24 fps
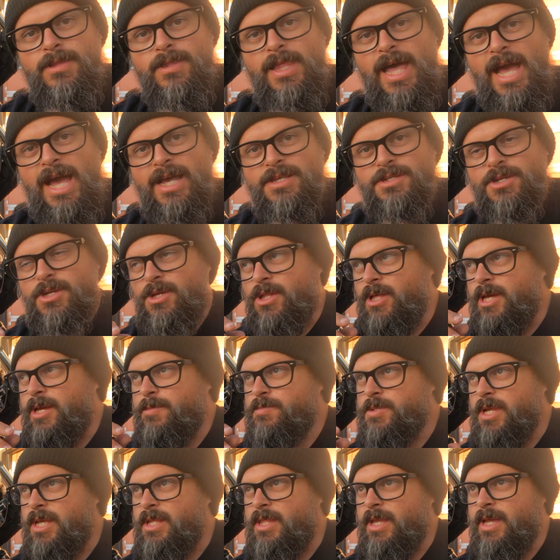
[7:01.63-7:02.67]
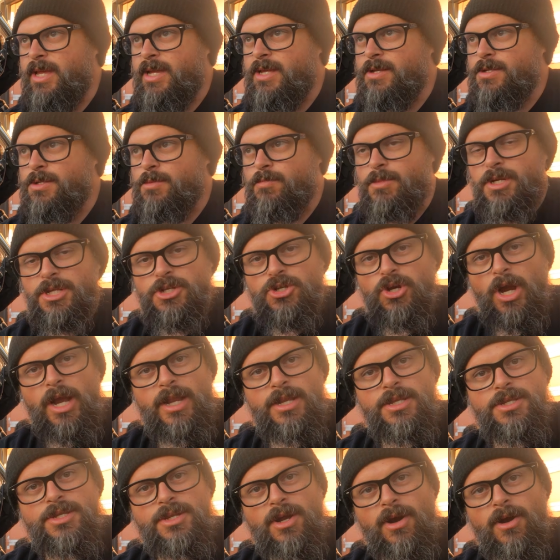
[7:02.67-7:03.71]
last clips, I think, is me trying
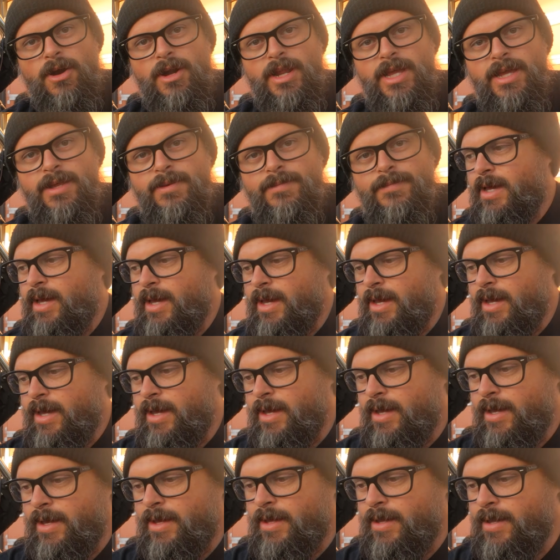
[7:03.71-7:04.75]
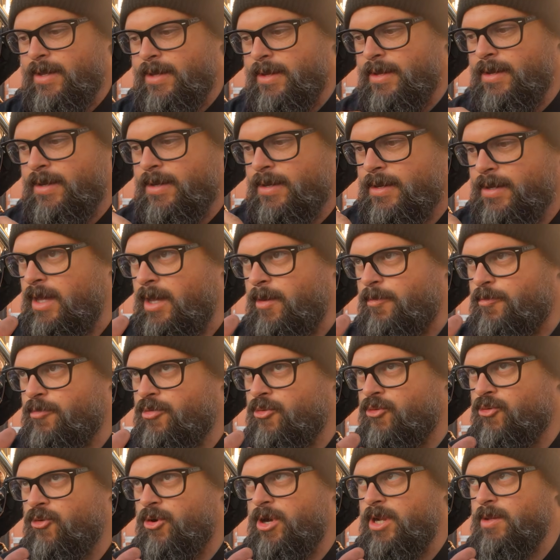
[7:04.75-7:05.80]
to start it, and it
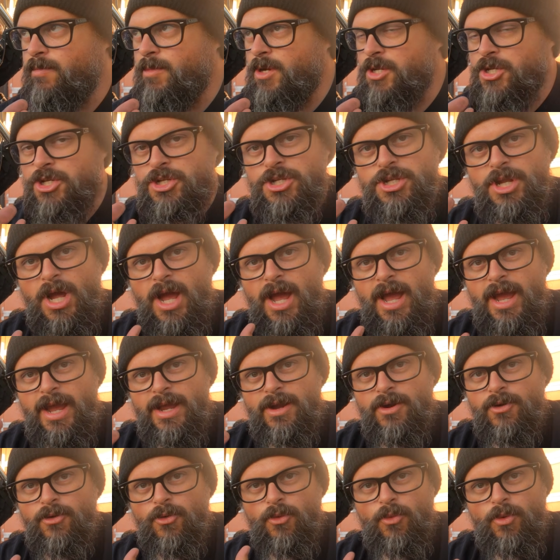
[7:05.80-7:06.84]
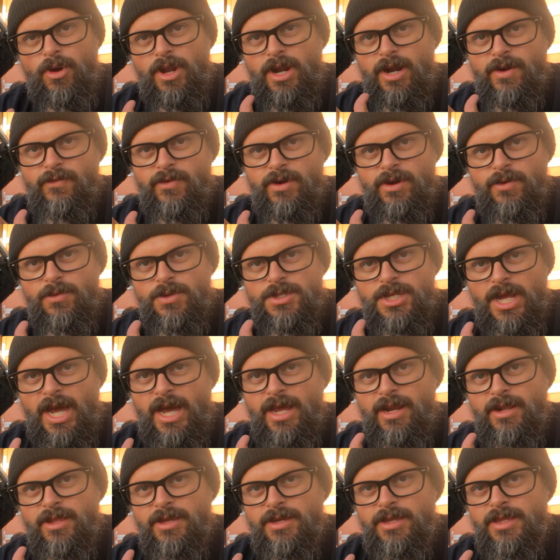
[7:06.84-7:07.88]
pretty much died or whatever. It was
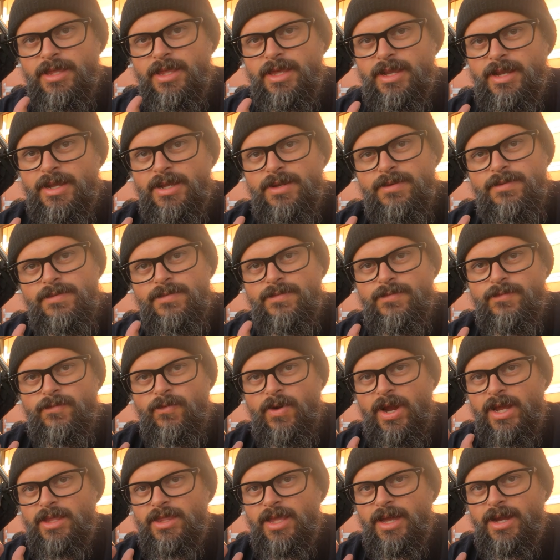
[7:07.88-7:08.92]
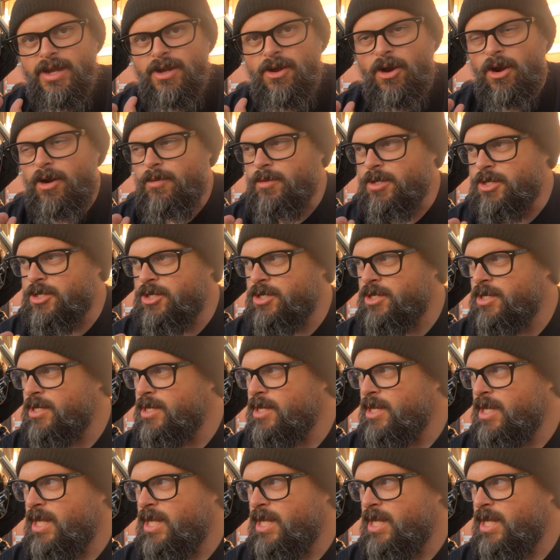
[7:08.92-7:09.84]
idling and then it ran like garbage.